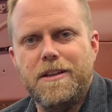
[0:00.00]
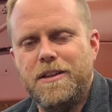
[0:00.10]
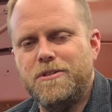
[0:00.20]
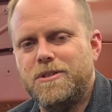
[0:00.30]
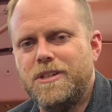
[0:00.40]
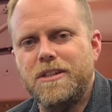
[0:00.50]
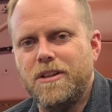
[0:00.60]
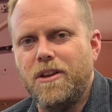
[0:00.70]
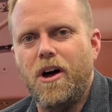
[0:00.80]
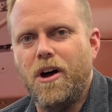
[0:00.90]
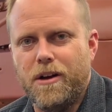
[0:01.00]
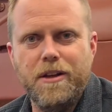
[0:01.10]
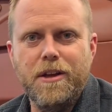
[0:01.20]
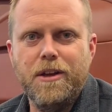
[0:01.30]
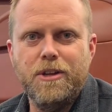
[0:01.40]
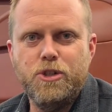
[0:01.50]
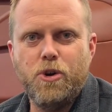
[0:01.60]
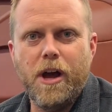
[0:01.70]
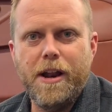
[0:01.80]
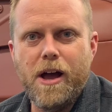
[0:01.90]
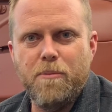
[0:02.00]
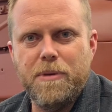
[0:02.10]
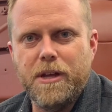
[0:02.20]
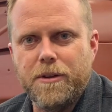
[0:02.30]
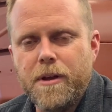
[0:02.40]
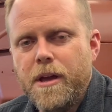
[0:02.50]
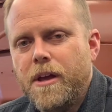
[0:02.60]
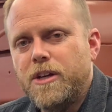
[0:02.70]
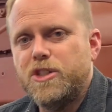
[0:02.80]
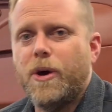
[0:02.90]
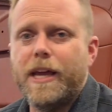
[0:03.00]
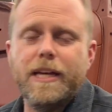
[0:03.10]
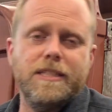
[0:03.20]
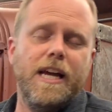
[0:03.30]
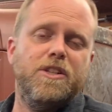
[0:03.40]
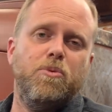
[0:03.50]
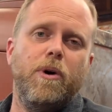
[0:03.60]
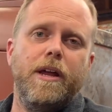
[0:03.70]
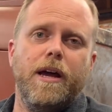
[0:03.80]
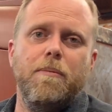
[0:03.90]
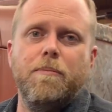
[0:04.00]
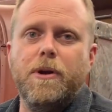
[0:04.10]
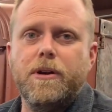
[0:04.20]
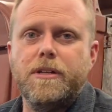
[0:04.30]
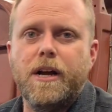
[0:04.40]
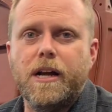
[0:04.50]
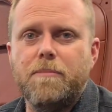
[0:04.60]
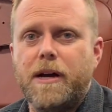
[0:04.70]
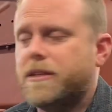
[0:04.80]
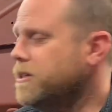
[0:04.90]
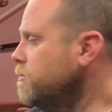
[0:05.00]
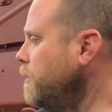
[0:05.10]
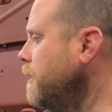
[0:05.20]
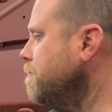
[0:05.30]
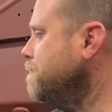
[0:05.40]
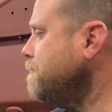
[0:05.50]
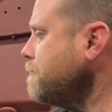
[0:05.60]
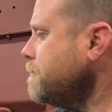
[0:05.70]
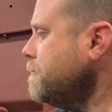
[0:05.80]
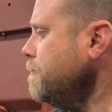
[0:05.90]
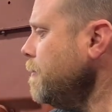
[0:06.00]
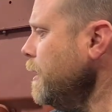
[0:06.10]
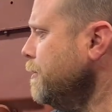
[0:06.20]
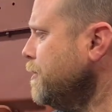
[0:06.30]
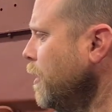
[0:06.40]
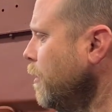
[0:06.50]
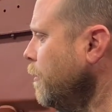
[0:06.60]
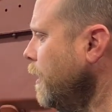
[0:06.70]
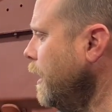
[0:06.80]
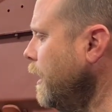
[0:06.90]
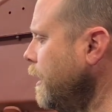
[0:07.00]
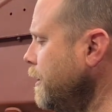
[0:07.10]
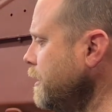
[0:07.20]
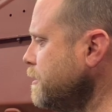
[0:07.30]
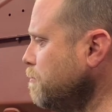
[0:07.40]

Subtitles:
This is such a long, drawn out build. So I guess that's what I'm here to talk about this week. So this